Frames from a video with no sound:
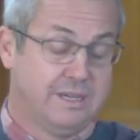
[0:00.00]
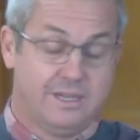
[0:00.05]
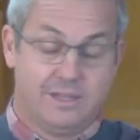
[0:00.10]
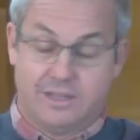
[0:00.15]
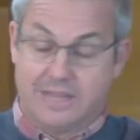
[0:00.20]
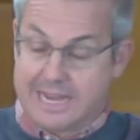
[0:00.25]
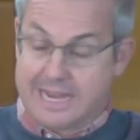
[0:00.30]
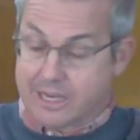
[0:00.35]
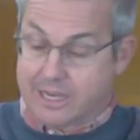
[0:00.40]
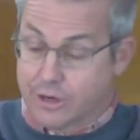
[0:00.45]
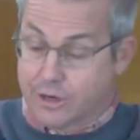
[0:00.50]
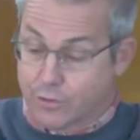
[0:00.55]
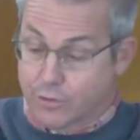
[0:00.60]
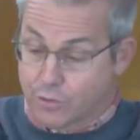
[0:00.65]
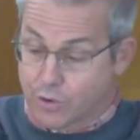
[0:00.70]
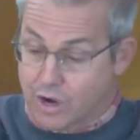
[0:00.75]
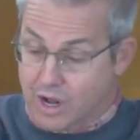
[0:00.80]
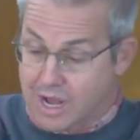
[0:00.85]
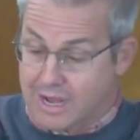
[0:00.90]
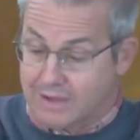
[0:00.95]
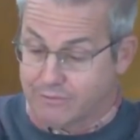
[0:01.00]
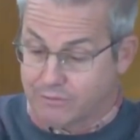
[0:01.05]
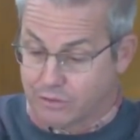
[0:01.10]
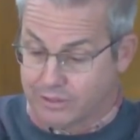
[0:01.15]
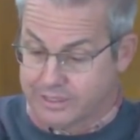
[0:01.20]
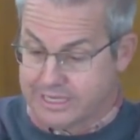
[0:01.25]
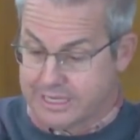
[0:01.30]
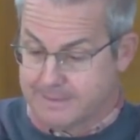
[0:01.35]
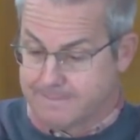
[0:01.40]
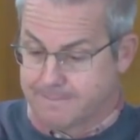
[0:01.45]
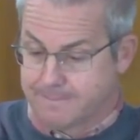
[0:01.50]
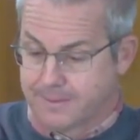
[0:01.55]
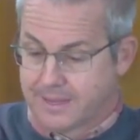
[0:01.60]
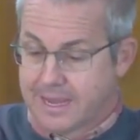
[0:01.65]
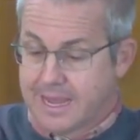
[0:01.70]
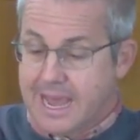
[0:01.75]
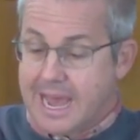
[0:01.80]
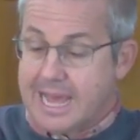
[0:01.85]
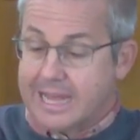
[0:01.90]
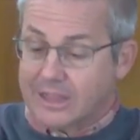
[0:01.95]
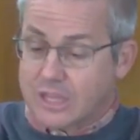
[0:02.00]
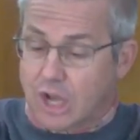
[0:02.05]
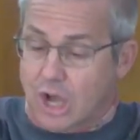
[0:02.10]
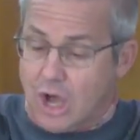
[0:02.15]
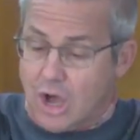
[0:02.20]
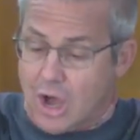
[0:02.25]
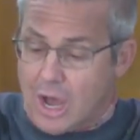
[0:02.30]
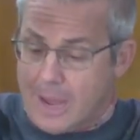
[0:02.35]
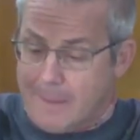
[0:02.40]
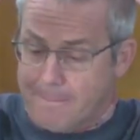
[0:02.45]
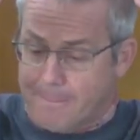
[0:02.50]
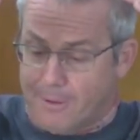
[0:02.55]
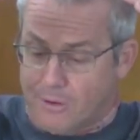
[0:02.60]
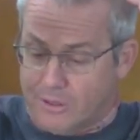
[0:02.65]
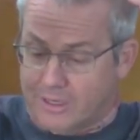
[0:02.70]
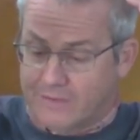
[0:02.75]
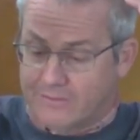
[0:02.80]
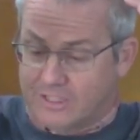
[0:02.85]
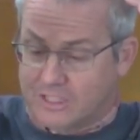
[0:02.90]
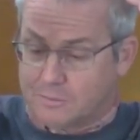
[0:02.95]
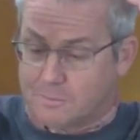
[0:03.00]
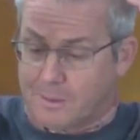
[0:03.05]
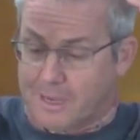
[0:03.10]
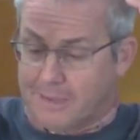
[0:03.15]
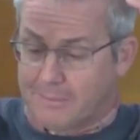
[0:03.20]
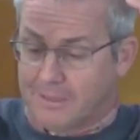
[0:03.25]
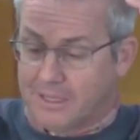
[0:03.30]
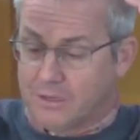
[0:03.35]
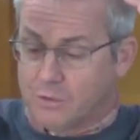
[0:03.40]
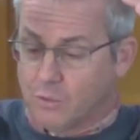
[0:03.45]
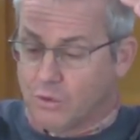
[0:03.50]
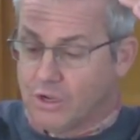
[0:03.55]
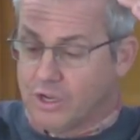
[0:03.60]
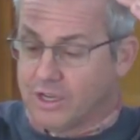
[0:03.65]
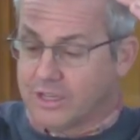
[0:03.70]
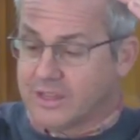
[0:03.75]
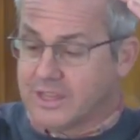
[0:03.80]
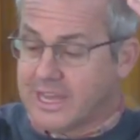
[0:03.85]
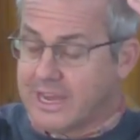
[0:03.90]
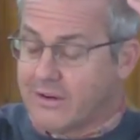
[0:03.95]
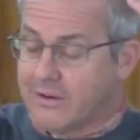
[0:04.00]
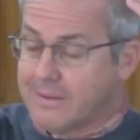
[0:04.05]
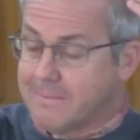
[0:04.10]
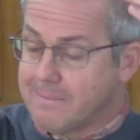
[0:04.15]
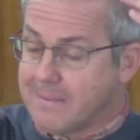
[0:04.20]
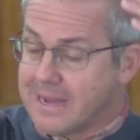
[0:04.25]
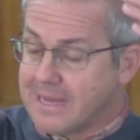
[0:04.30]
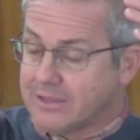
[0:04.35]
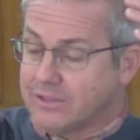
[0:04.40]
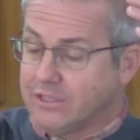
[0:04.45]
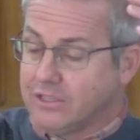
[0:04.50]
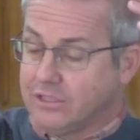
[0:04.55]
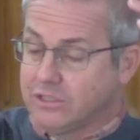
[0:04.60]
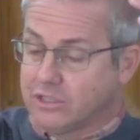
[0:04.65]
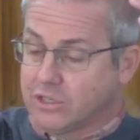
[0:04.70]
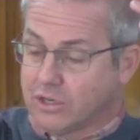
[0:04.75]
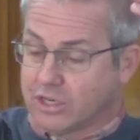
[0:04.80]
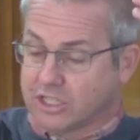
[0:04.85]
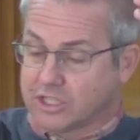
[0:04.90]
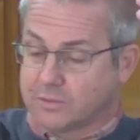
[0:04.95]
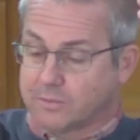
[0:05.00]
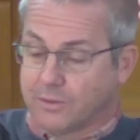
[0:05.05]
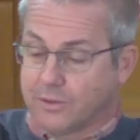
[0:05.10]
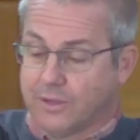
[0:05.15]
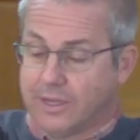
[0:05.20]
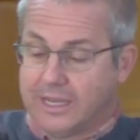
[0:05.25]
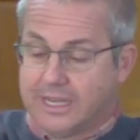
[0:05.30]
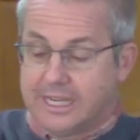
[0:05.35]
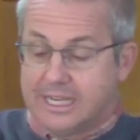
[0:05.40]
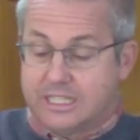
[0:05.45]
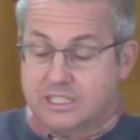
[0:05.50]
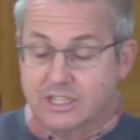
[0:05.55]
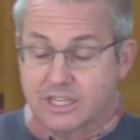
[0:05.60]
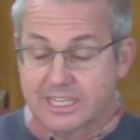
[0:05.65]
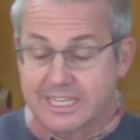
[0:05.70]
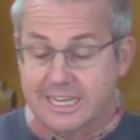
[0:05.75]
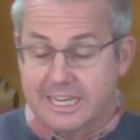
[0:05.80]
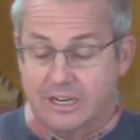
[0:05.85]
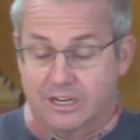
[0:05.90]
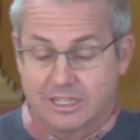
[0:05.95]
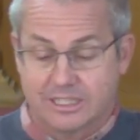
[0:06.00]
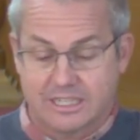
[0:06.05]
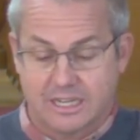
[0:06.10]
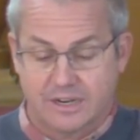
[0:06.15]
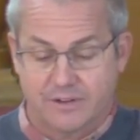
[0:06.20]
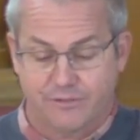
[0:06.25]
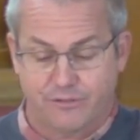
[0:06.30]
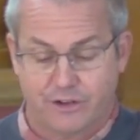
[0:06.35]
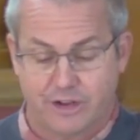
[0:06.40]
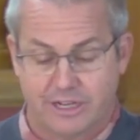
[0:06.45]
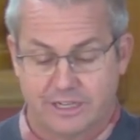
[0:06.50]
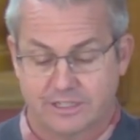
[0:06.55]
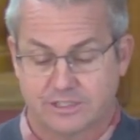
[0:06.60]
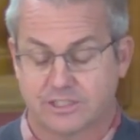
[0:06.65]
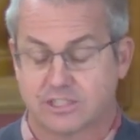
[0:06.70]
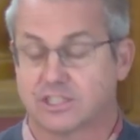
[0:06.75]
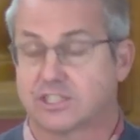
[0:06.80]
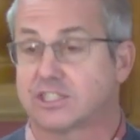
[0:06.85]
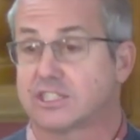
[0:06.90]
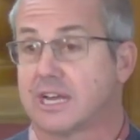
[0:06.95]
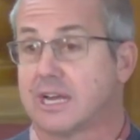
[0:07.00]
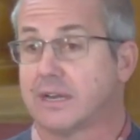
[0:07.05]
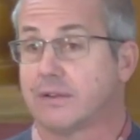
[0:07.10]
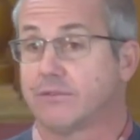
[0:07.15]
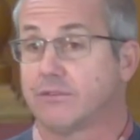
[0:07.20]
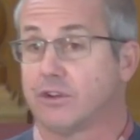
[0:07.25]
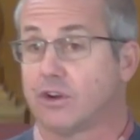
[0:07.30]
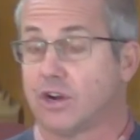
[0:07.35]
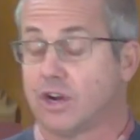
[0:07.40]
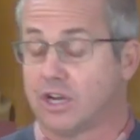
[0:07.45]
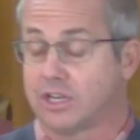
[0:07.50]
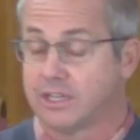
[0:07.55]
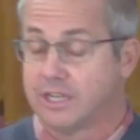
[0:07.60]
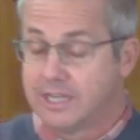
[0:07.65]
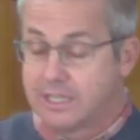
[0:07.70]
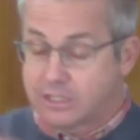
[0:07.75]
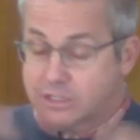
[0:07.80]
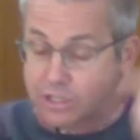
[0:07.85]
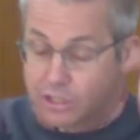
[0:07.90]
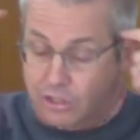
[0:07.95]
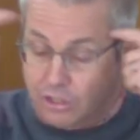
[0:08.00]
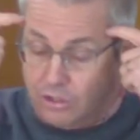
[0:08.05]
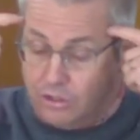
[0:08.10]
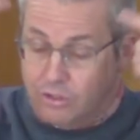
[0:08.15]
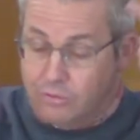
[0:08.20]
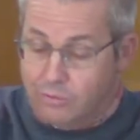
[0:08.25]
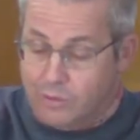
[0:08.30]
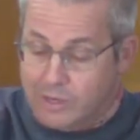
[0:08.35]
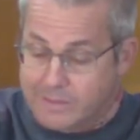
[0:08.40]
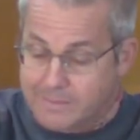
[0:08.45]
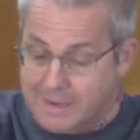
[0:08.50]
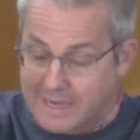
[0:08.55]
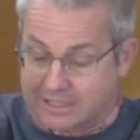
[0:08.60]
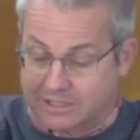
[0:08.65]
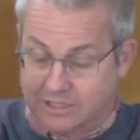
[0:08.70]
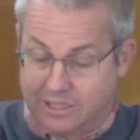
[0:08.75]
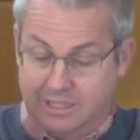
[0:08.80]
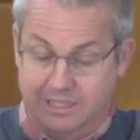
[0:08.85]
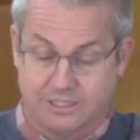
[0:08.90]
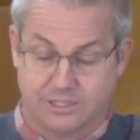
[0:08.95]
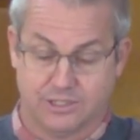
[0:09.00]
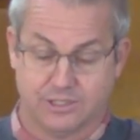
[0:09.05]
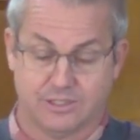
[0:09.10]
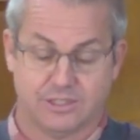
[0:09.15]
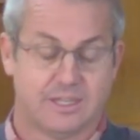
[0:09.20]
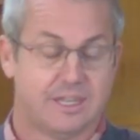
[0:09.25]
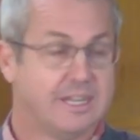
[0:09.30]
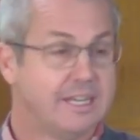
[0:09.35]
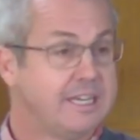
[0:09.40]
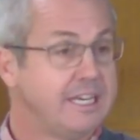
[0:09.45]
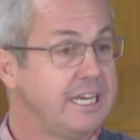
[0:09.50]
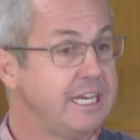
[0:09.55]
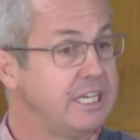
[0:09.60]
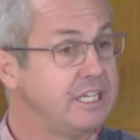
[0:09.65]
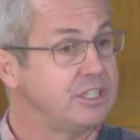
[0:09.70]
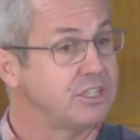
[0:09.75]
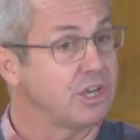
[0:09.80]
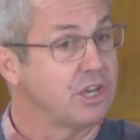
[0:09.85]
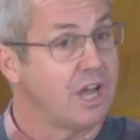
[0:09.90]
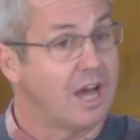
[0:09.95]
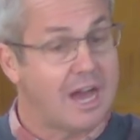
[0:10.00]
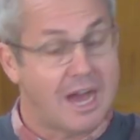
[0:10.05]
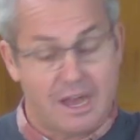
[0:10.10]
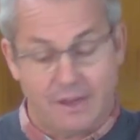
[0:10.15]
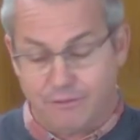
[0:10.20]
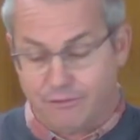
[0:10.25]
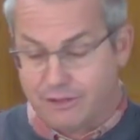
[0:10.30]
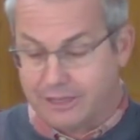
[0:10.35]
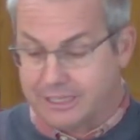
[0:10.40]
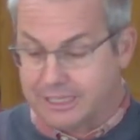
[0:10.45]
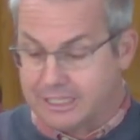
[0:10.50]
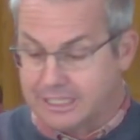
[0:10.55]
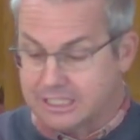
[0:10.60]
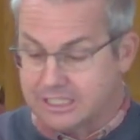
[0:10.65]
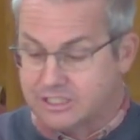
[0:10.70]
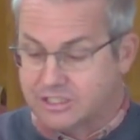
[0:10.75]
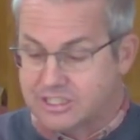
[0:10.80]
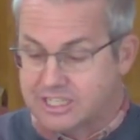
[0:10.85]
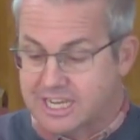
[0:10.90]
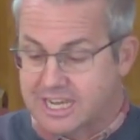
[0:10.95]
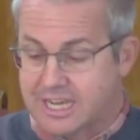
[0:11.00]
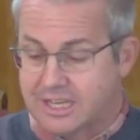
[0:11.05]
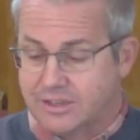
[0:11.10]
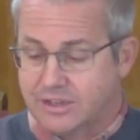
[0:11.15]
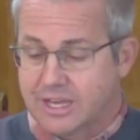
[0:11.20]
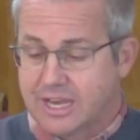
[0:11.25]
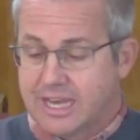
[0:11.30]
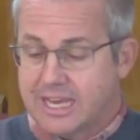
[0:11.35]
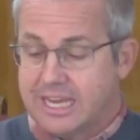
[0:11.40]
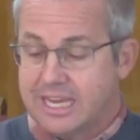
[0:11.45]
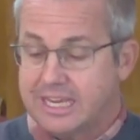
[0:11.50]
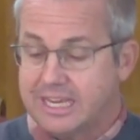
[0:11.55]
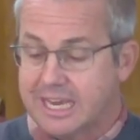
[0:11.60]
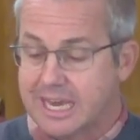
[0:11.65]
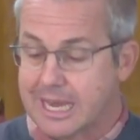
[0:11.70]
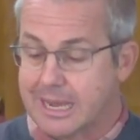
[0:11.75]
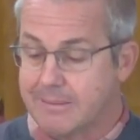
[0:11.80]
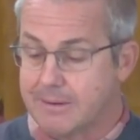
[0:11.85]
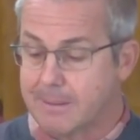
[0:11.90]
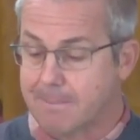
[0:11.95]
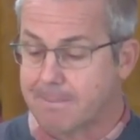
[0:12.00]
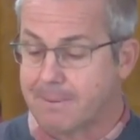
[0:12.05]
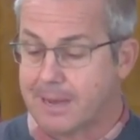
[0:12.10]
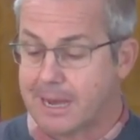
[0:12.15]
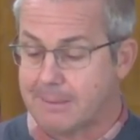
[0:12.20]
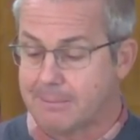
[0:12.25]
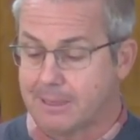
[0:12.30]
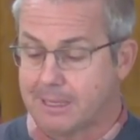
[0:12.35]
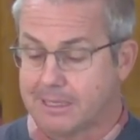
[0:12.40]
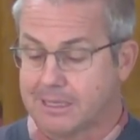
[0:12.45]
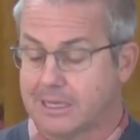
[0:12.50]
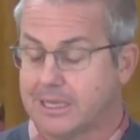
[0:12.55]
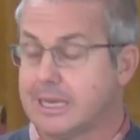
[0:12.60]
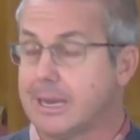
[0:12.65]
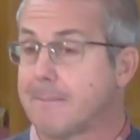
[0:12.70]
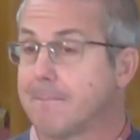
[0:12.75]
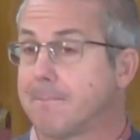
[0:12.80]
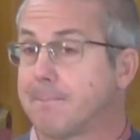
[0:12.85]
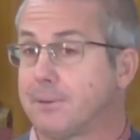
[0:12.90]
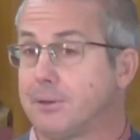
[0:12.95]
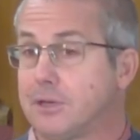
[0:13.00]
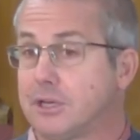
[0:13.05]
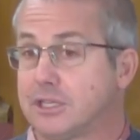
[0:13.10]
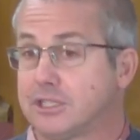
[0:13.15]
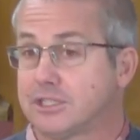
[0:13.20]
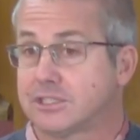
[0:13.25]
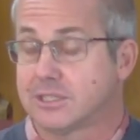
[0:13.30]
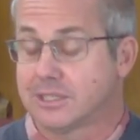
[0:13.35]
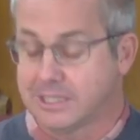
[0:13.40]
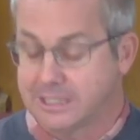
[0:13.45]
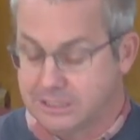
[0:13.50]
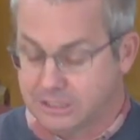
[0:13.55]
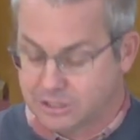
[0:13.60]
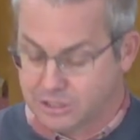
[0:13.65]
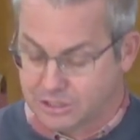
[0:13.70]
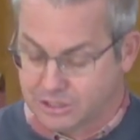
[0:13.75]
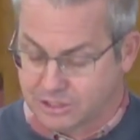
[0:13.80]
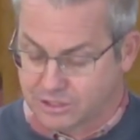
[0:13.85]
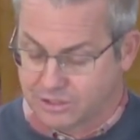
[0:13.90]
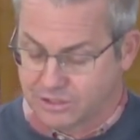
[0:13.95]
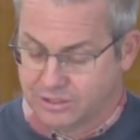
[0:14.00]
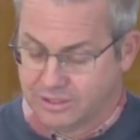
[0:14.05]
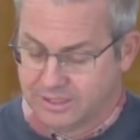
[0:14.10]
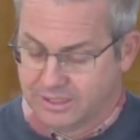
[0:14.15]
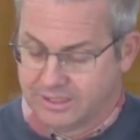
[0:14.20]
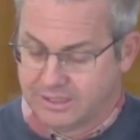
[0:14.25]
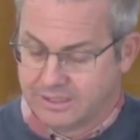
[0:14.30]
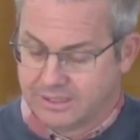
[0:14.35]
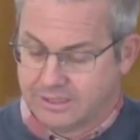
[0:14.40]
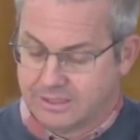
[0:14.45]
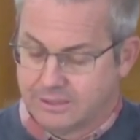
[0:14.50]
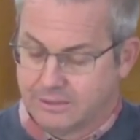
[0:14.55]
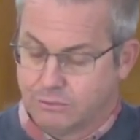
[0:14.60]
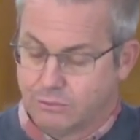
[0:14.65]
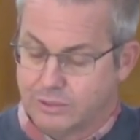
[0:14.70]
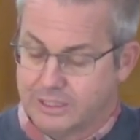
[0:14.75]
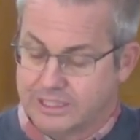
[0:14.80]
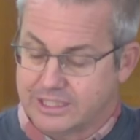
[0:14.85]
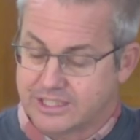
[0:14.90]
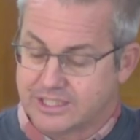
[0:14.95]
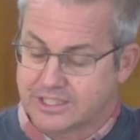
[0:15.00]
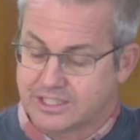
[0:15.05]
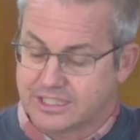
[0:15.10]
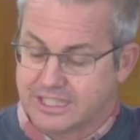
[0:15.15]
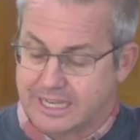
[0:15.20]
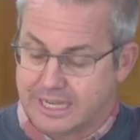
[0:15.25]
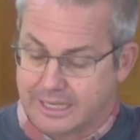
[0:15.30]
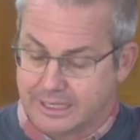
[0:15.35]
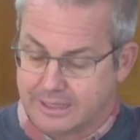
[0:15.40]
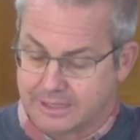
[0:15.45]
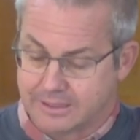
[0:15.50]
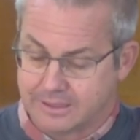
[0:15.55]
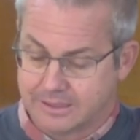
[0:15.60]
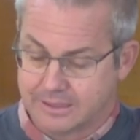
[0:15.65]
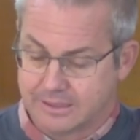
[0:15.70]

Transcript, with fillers: that can rival him. At the high point of his public work there in Matthew's gospel, he's again identified as the son of God to whom we must listen. In his life and in his death, he came to publicly and personally deal with sin